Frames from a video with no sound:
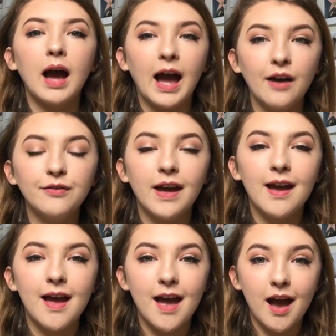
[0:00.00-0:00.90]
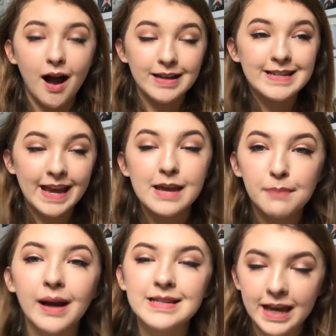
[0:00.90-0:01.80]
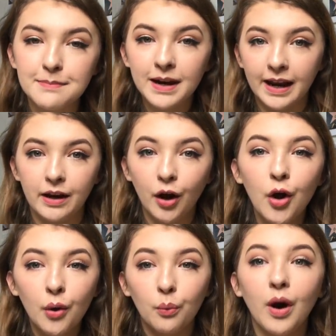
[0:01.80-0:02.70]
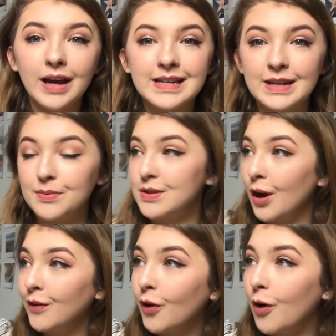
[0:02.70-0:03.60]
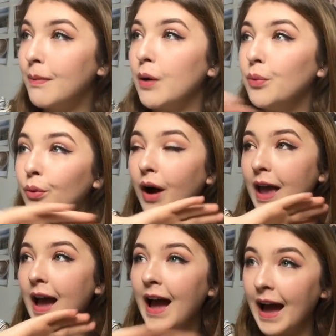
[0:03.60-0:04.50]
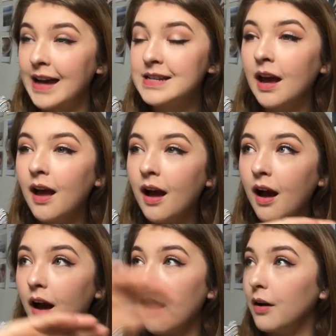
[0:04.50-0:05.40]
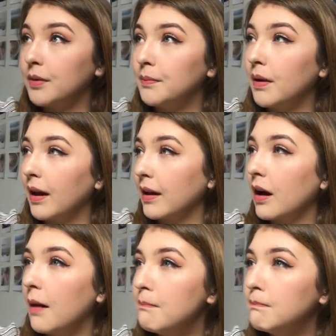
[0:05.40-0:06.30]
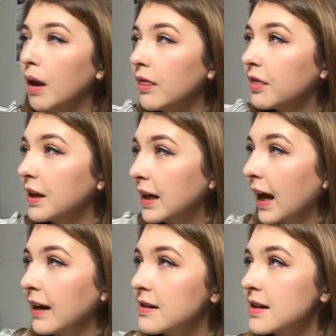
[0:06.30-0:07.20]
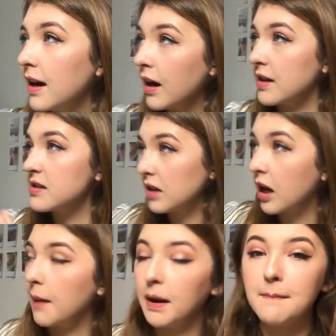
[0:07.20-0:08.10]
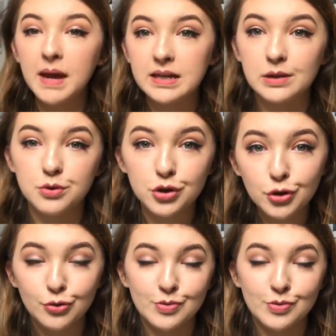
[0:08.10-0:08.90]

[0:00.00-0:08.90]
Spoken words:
Have a day-by-day planner. What I did was, over on my wall I had like a monthly calendar, and I stuck it up and I made it. It was huge.